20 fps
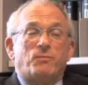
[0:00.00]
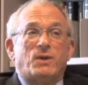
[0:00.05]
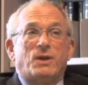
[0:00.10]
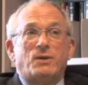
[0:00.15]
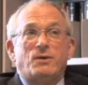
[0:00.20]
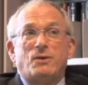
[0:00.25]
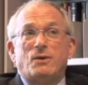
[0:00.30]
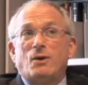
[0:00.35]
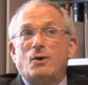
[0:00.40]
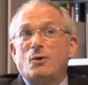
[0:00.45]
And
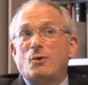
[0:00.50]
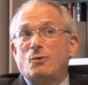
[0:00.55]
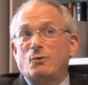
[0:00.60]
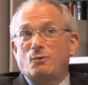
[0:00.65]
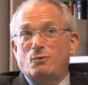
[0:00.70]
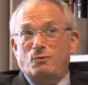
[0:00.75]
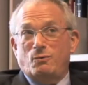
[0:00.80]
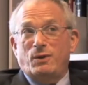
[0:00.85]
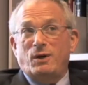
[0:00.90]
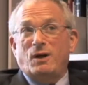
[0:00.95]
you know,
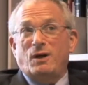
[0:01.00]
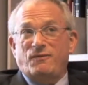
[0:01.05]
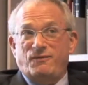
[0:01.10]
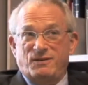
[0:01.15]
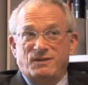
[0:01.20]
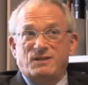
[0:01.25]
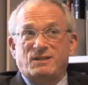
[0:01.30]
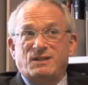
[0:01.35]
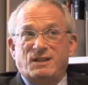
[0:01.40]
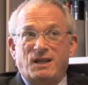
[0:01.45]
we
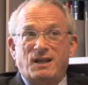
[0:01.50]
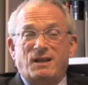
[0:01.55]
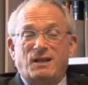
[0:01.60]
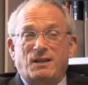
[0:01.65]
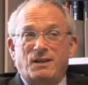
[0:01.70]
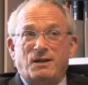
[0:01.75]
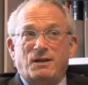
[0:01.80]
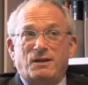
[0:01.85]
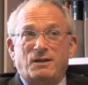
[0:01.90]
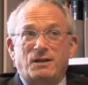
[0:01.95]
often say
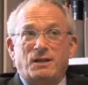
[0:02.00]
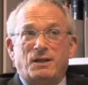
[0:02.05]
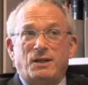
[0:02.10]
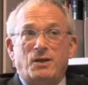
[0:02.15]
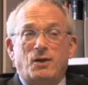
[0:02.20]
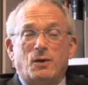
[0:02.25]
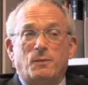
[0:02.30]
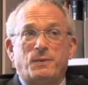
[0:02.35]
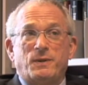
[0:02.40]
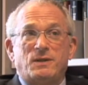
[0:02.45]
that in,
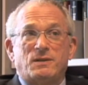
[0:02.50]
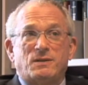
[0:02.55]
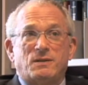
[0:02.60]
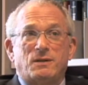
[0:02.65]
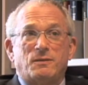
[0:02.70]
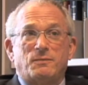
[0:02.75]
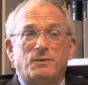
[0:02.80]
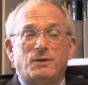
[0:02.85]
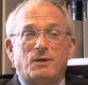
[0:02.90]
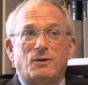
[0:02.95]
in ERP
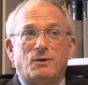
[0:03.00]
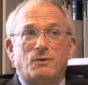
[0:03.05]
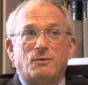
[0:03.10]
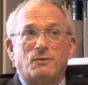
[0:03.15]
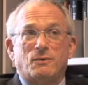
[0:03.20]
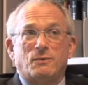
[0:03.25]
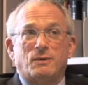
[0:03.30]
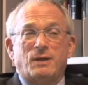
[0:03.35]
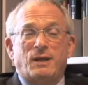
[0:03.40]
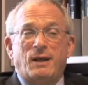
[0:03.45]
Sim, you know,